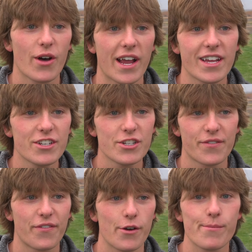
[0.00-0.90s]
I could
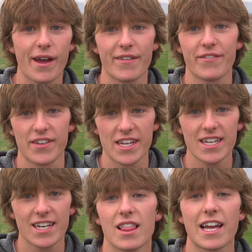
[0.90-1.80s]
just feel my
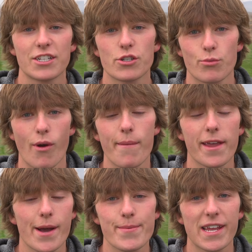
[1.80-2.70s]
feet like just
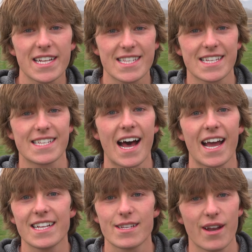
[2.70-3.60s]
rubbing up against the sides,